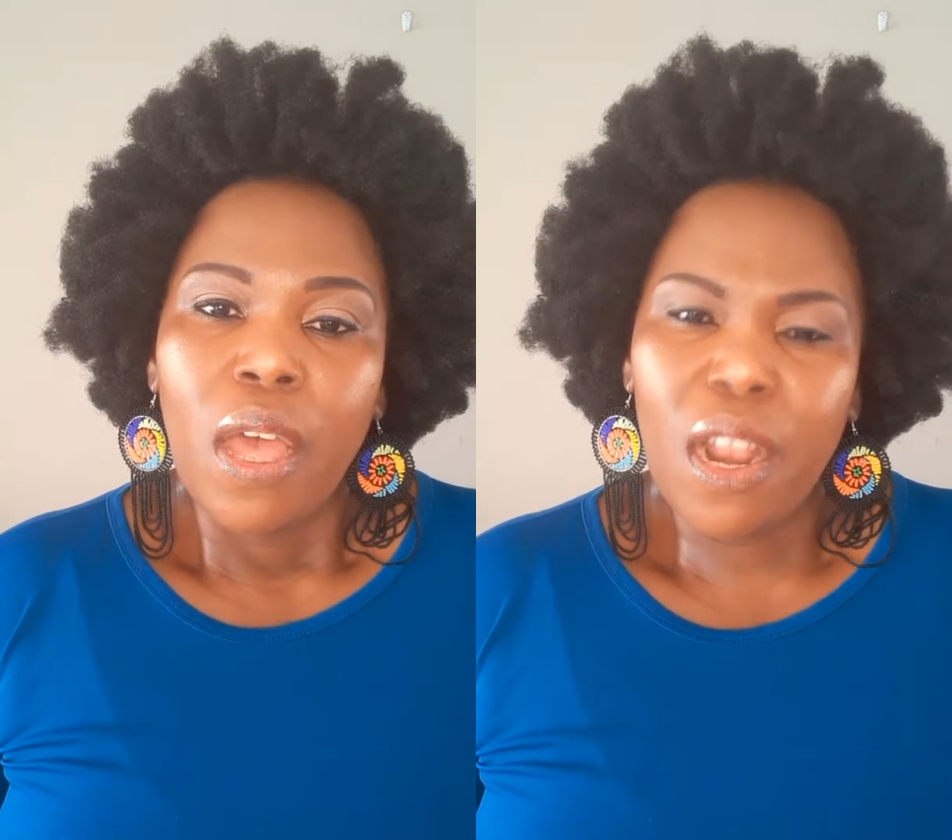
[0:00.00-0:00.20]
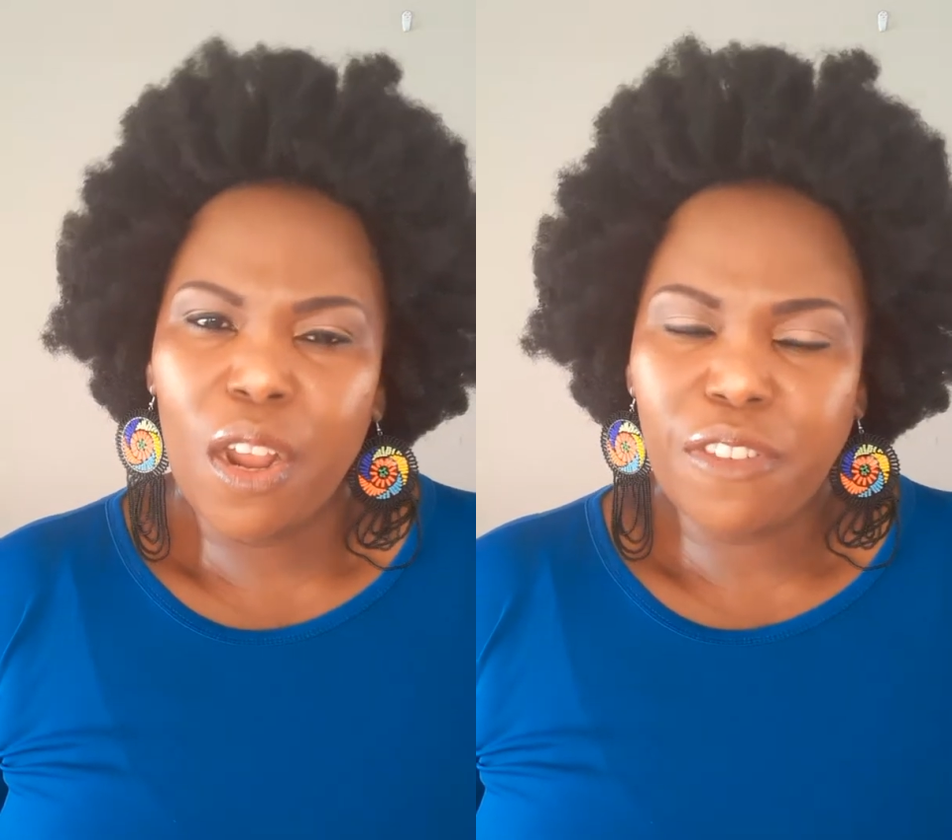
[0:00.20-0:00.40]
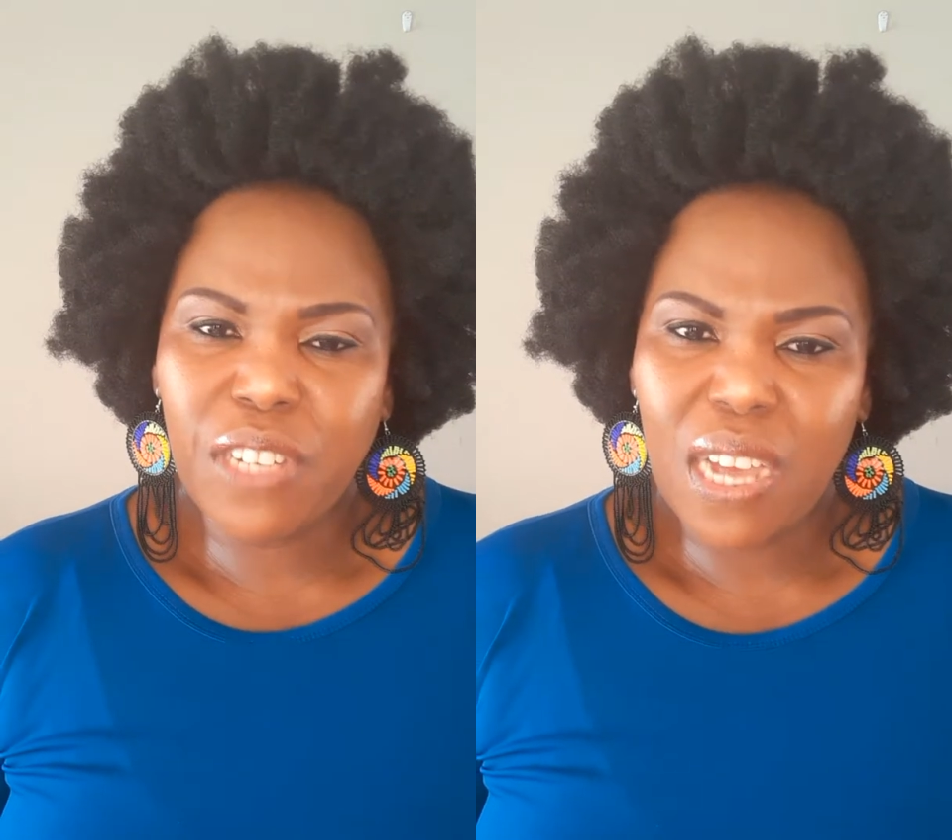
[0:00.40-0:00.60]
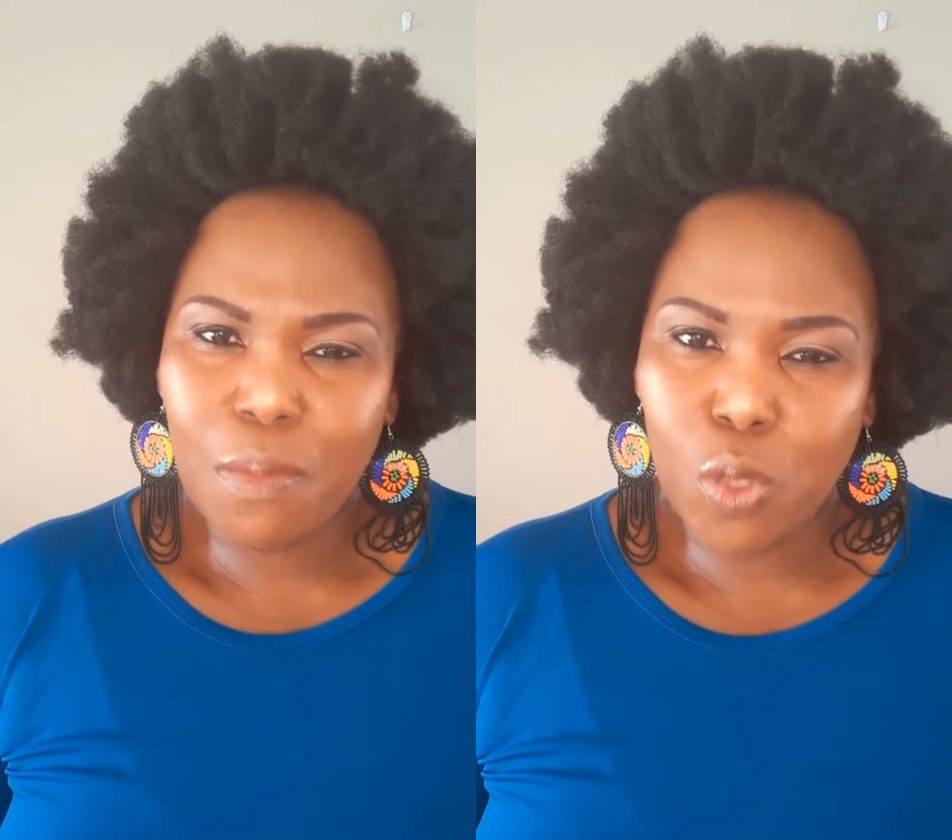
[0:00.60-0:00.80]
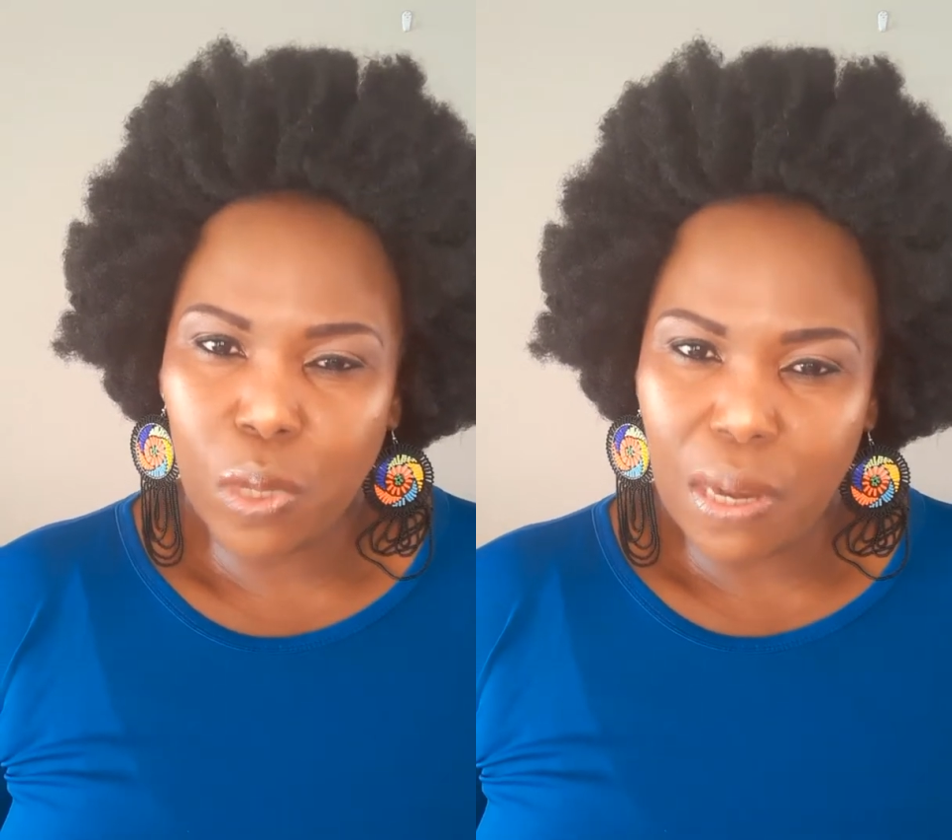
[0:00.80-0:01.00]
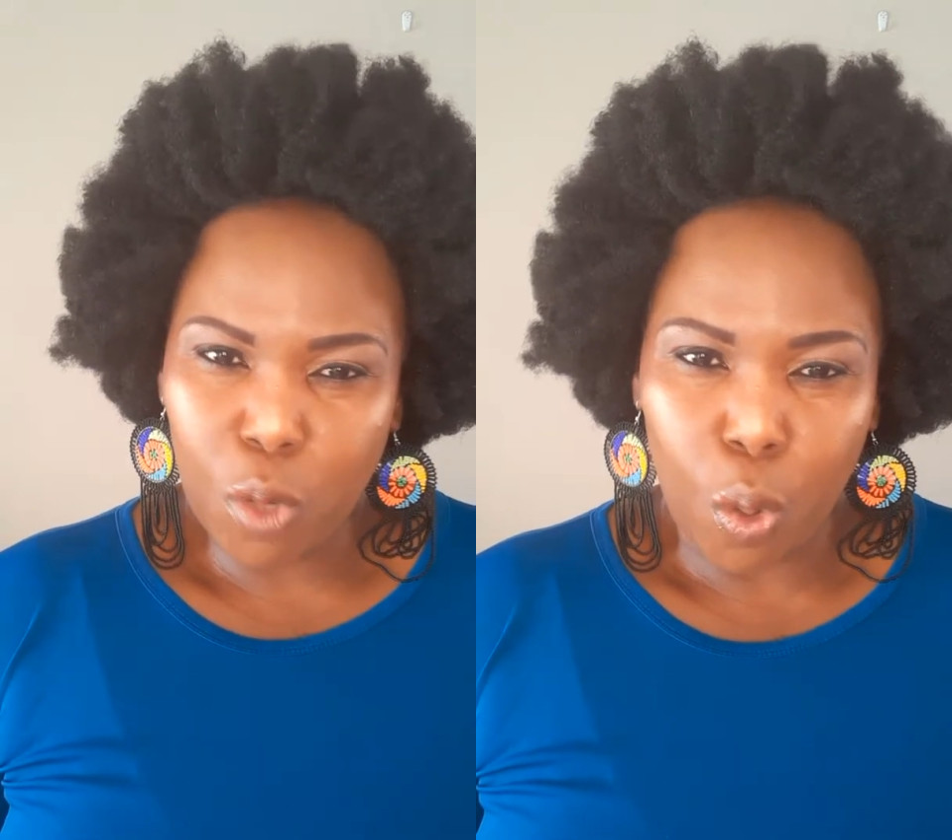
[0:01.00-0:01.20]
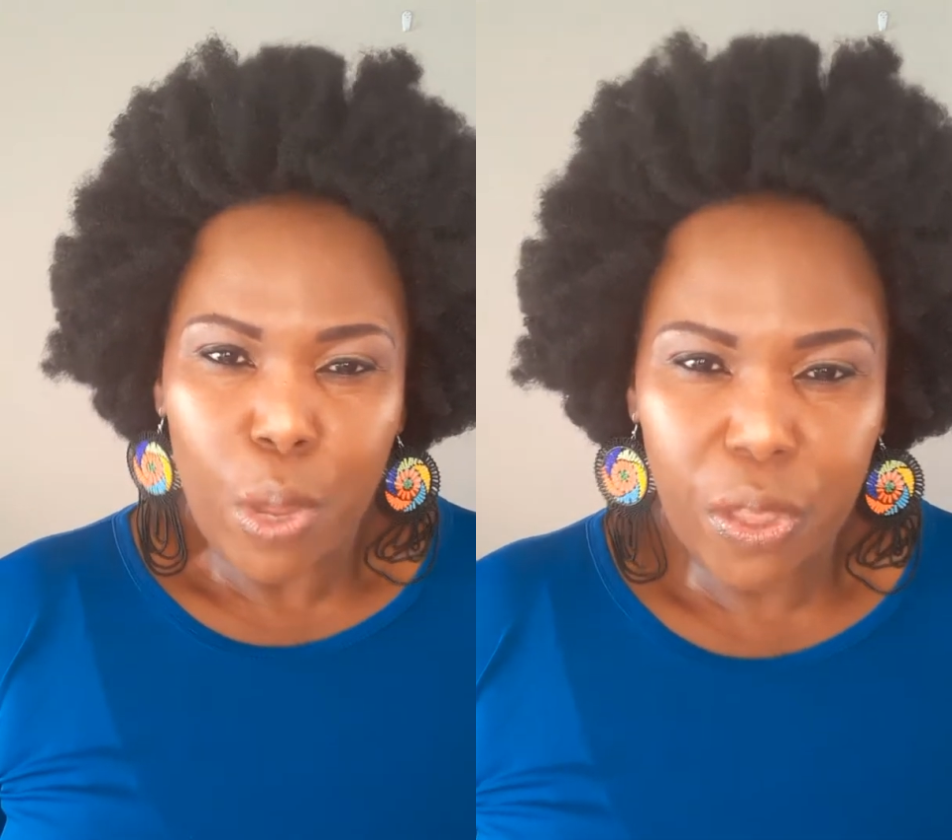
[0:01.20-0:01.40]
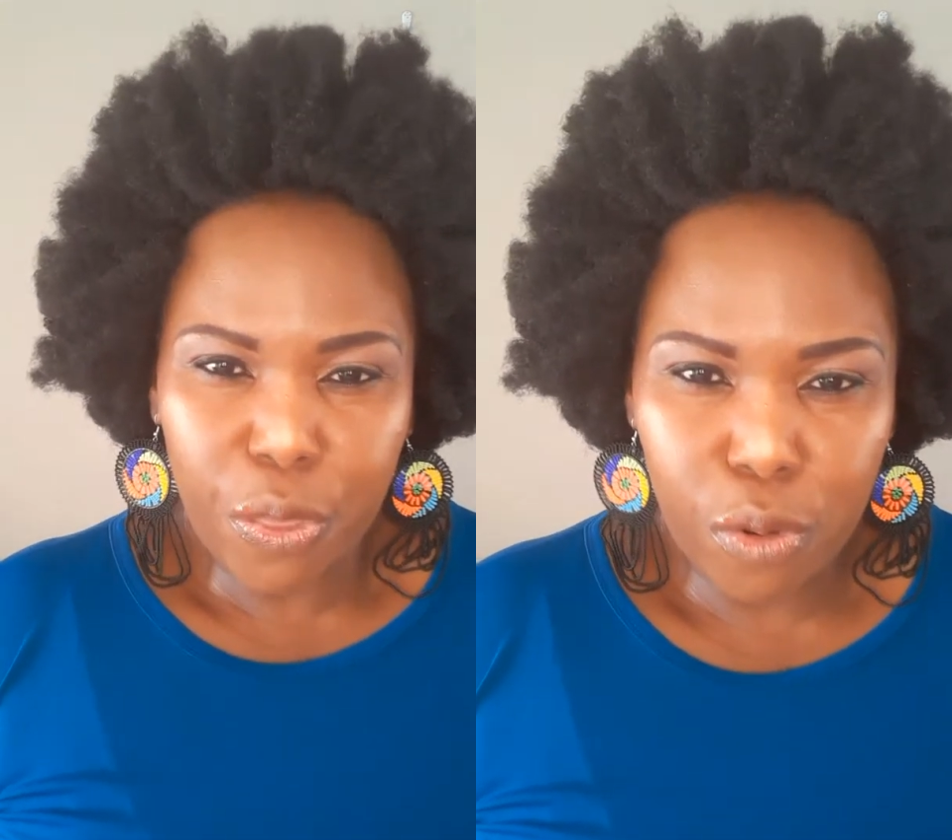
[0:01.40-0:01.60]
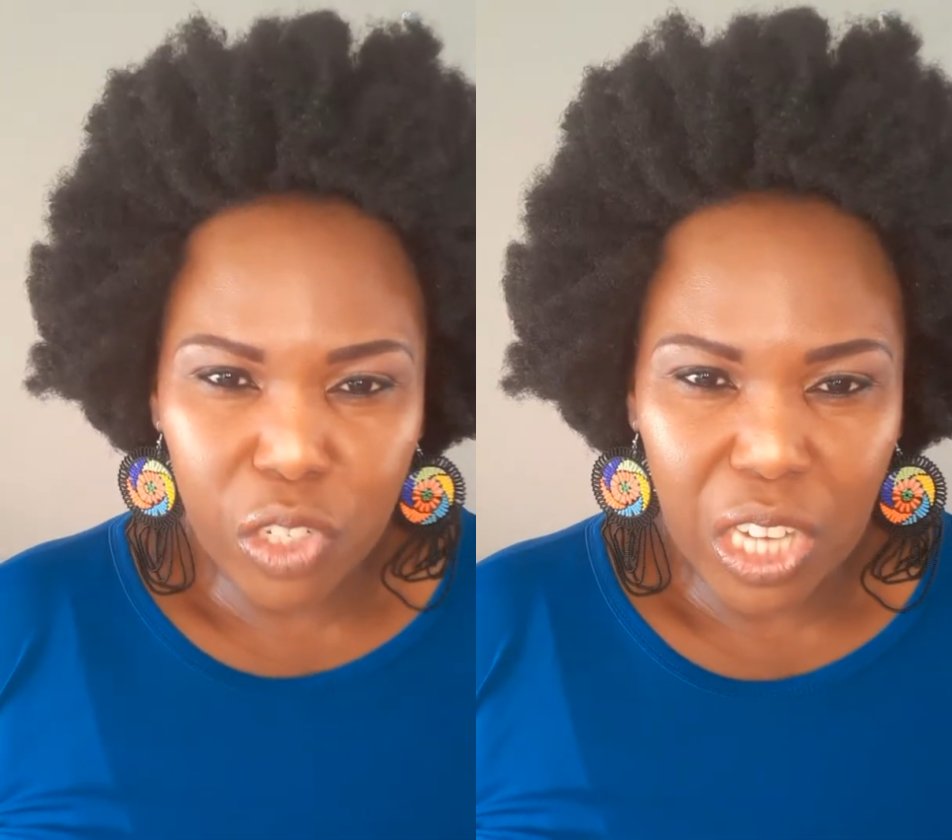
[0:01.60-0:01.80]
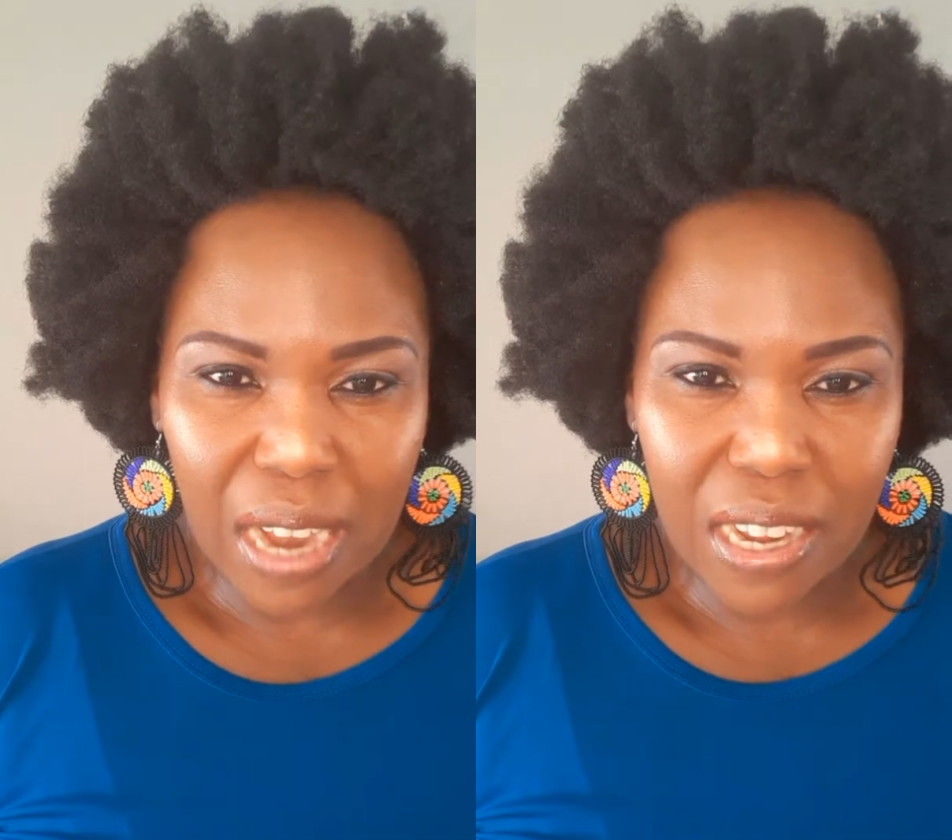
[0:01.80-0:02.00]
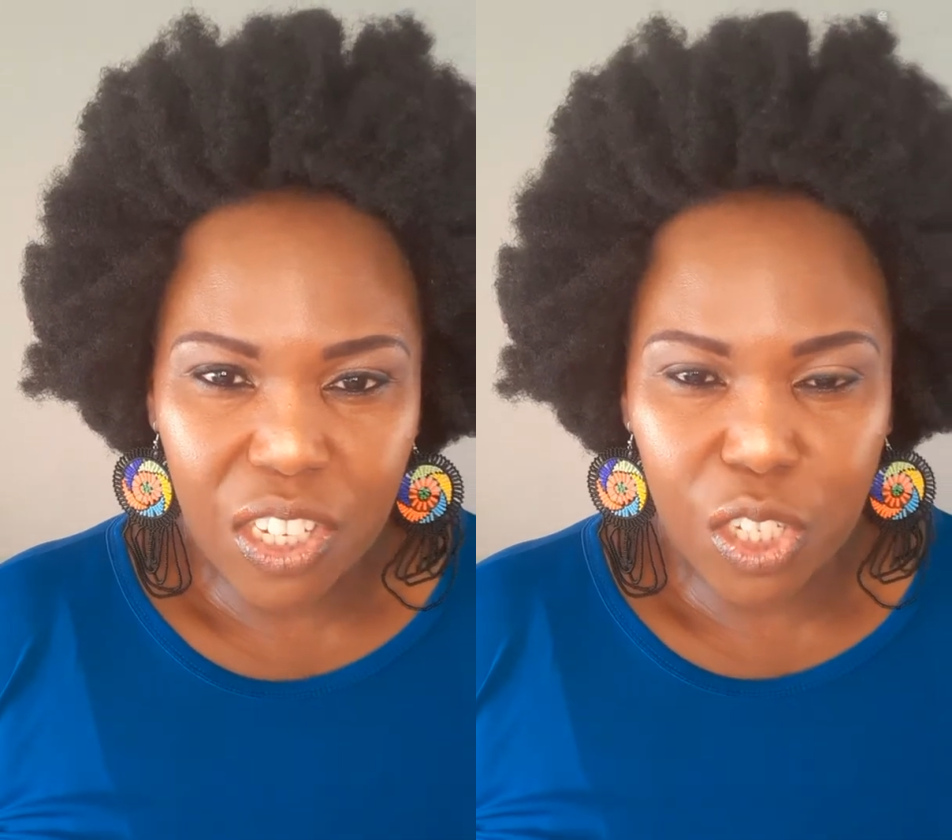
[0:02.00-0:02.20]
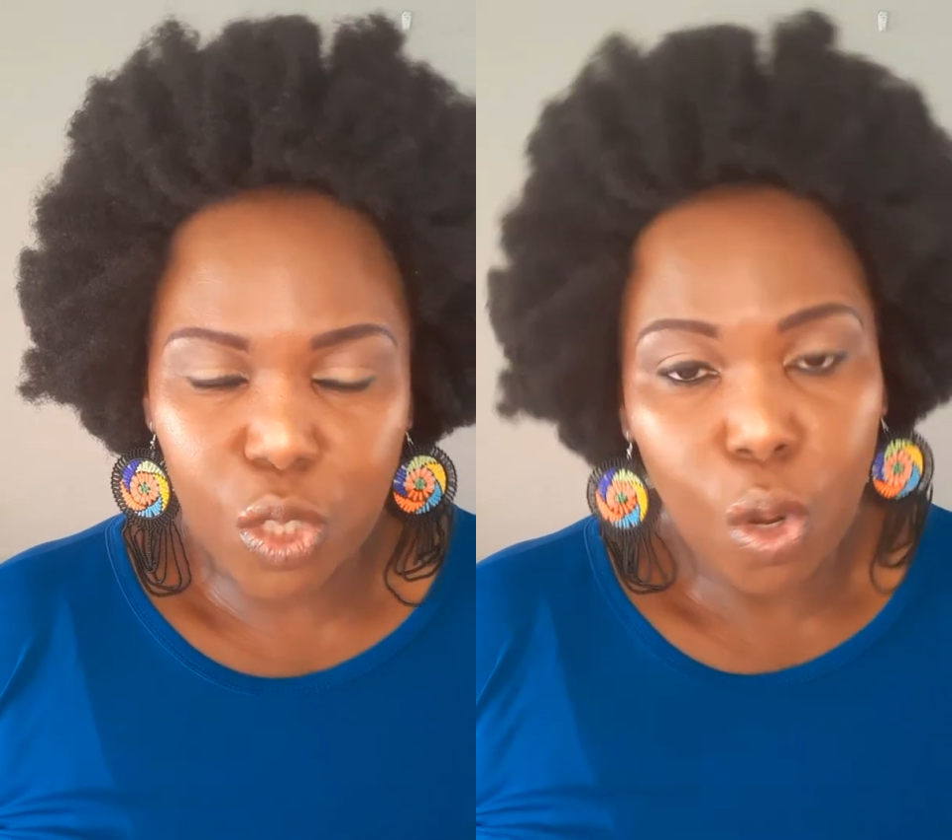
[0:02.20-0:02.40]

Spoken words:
A lot of times when I'm going through challenges